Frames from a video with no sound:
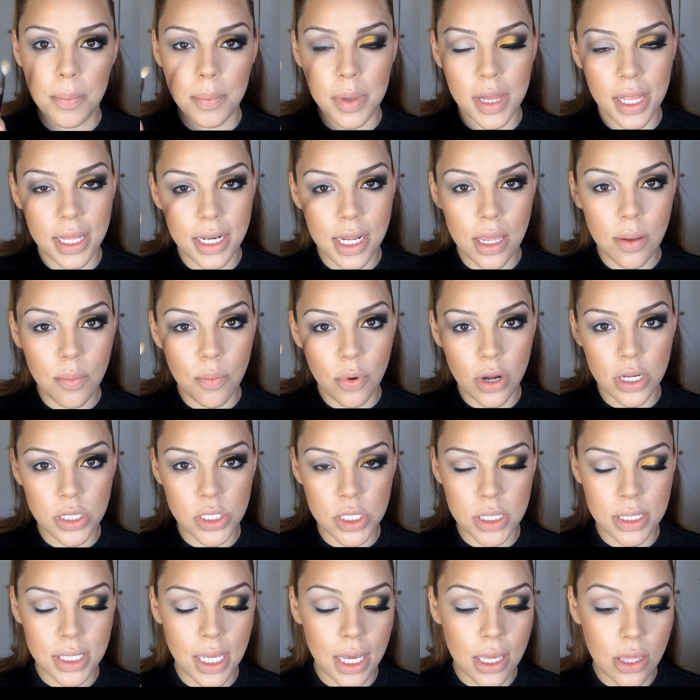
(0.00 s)
blending
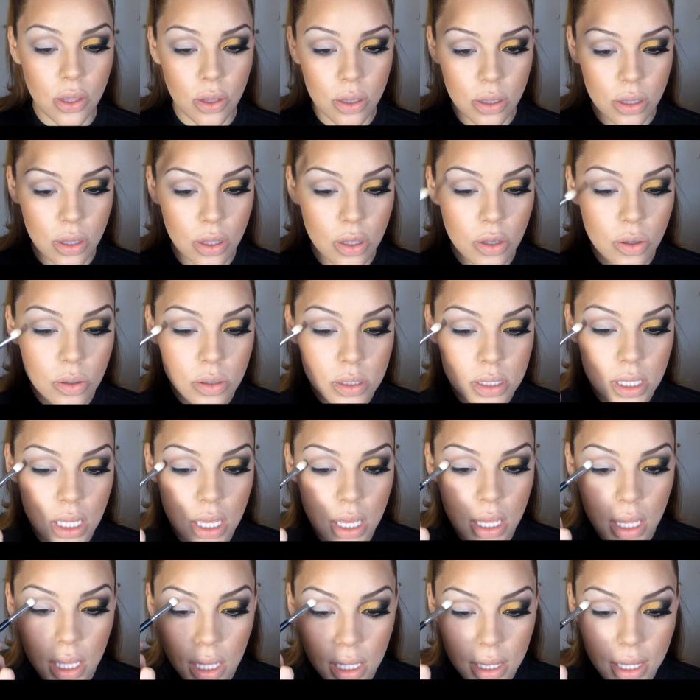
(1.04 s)
brushes that you use.
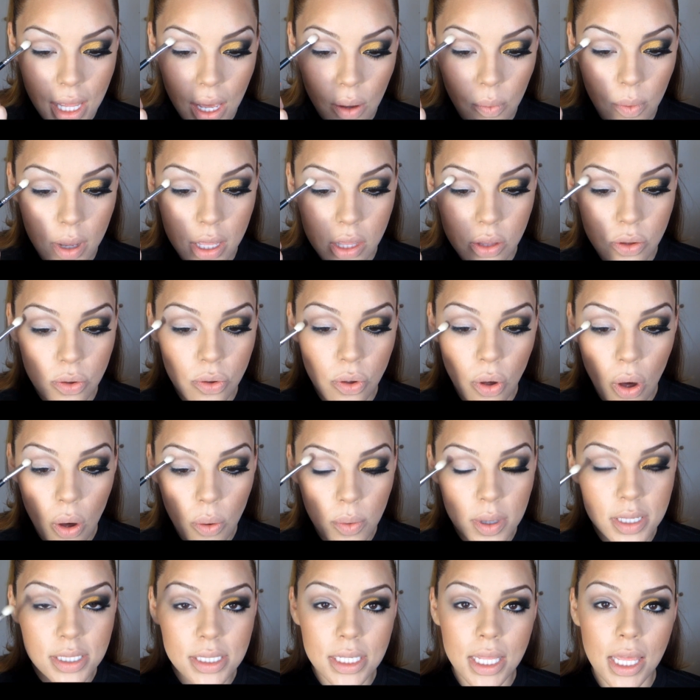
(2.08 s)
That way you
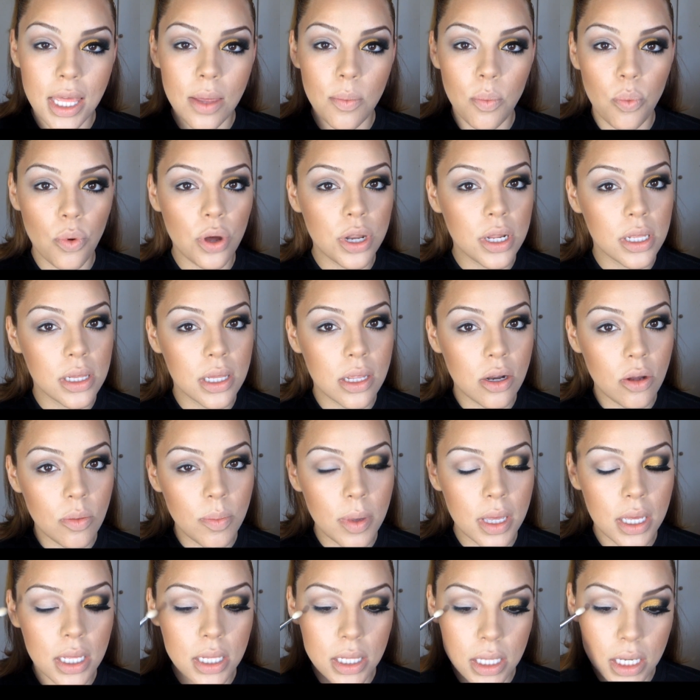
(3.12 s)
always keep one a little
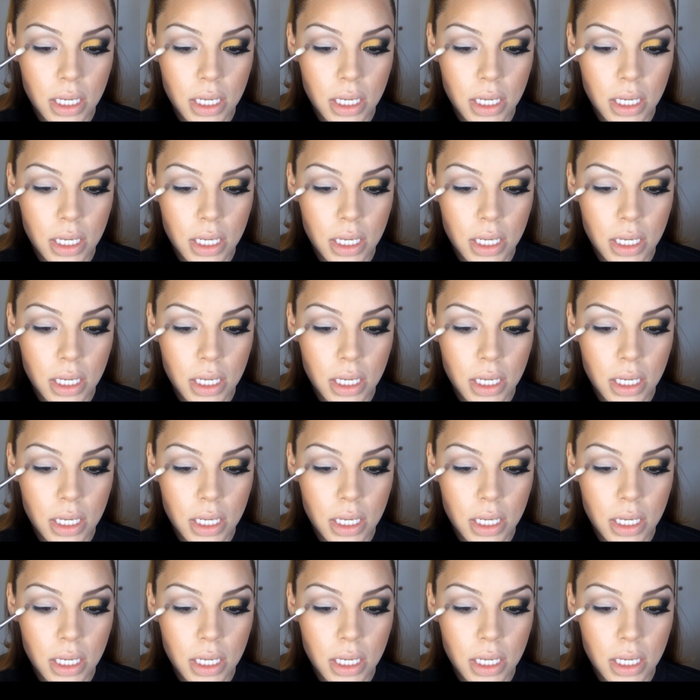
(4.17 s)
bit